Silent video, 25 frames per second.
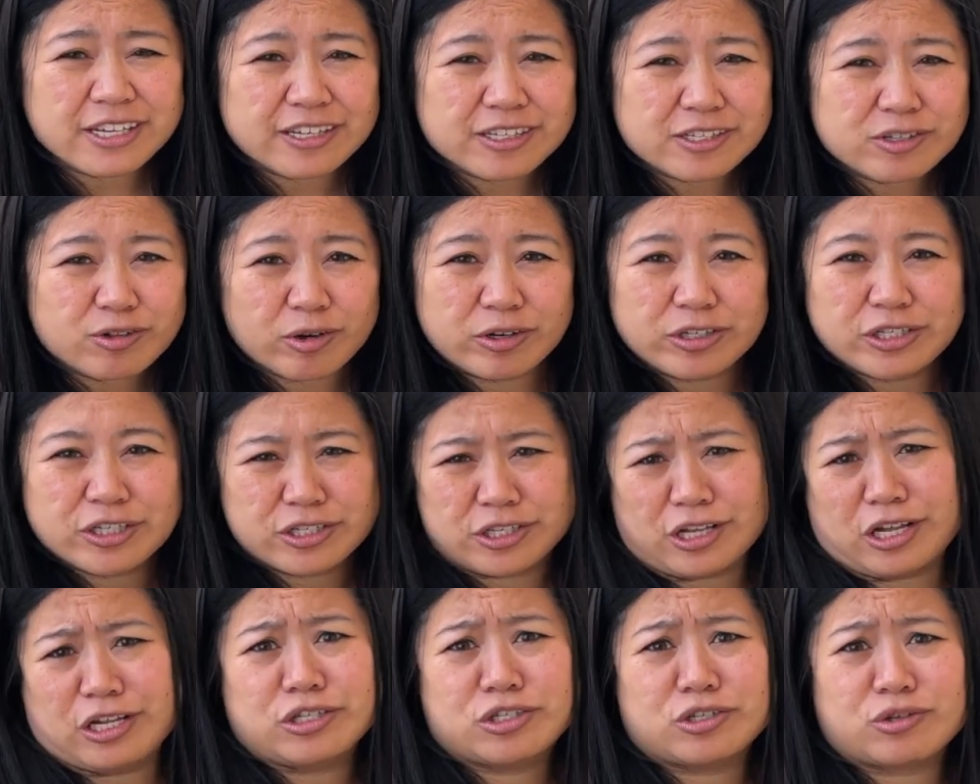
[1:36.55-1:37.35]
So I
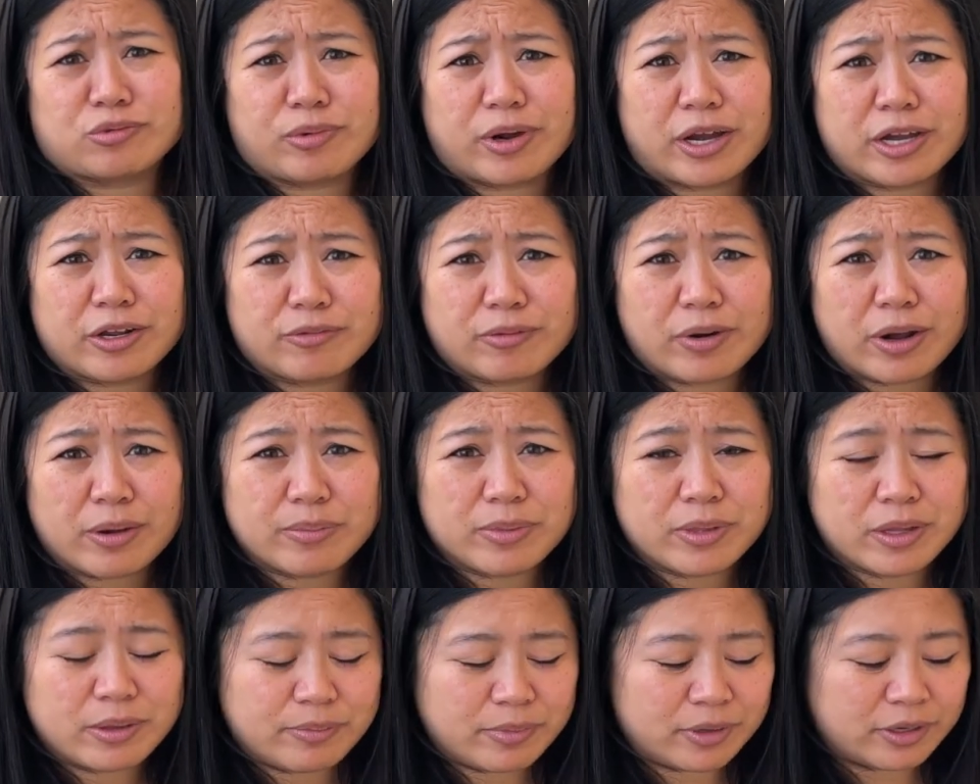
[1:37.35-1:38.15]
just like saran
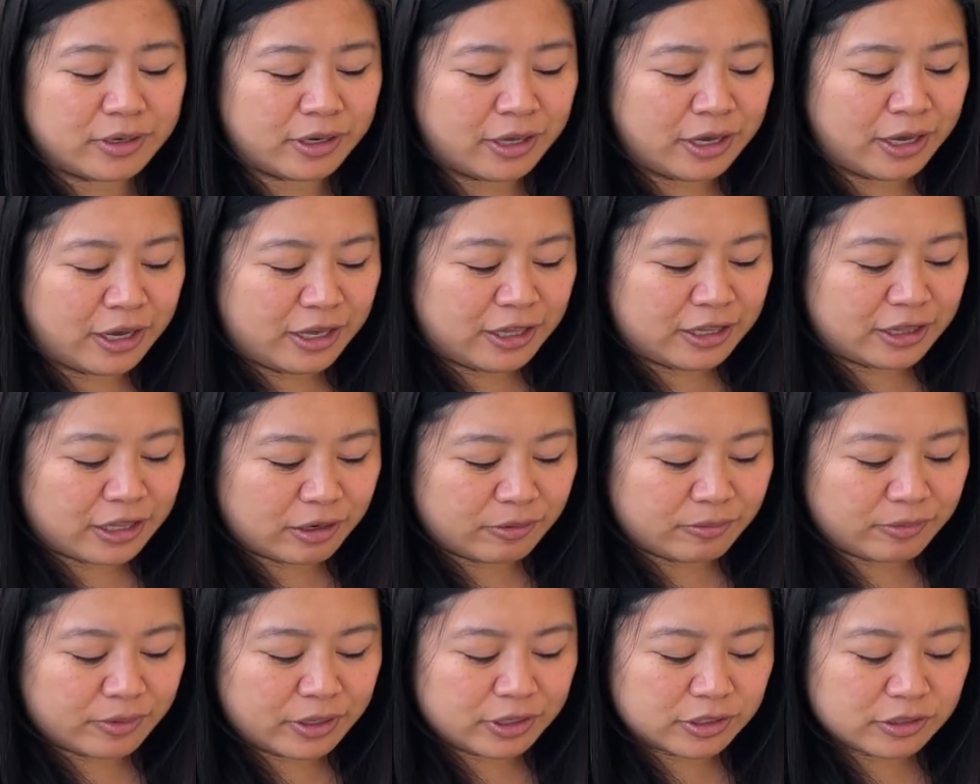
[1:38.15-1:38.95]
wrap them, and
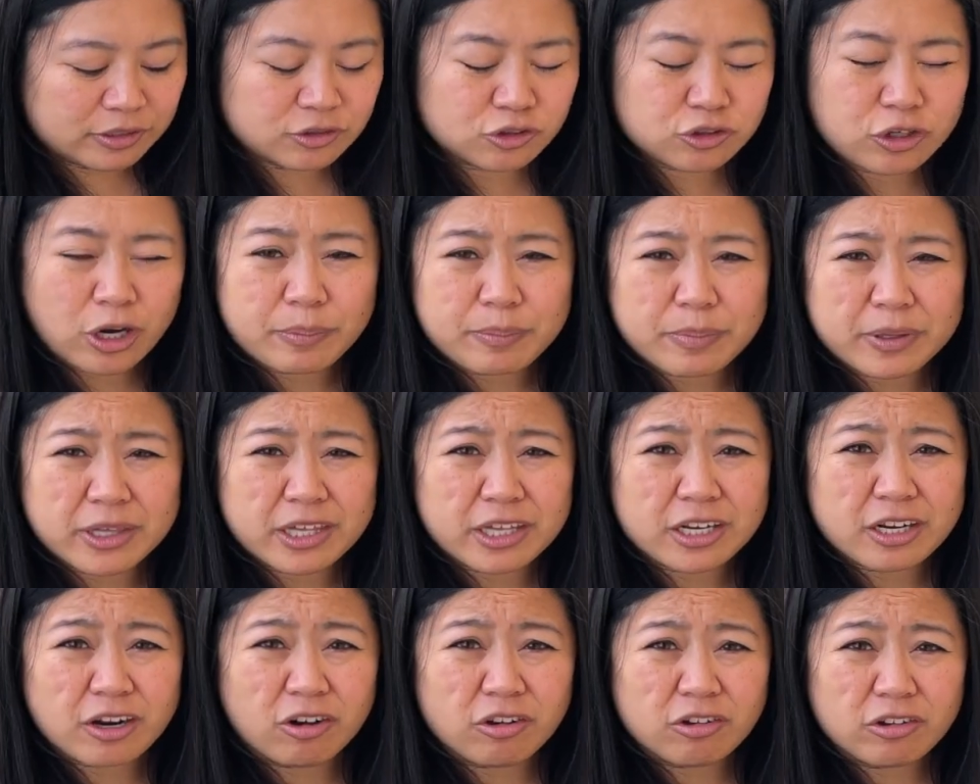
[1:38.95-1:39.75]
that way trapping
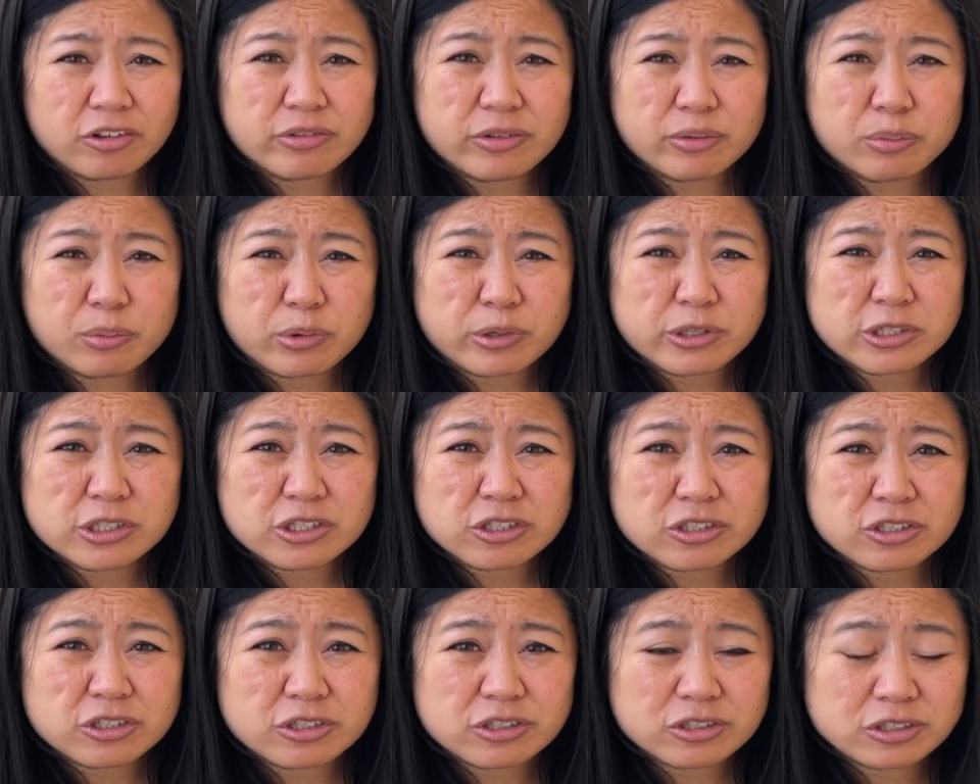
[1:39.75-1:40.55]
in all of the
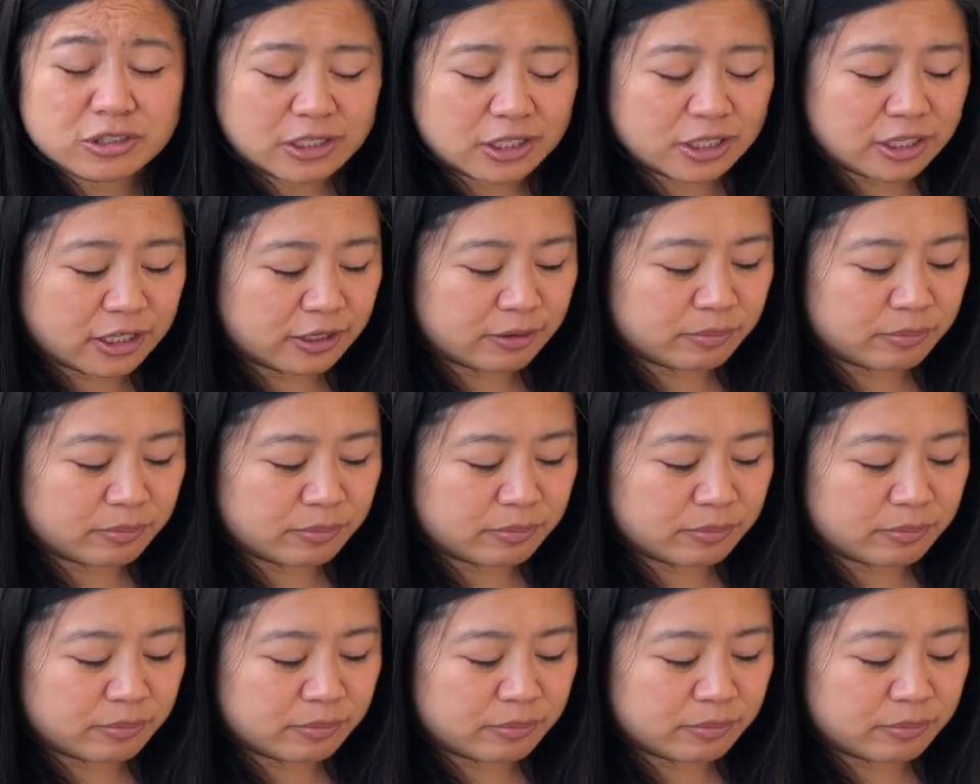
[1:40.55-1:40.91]
moistures.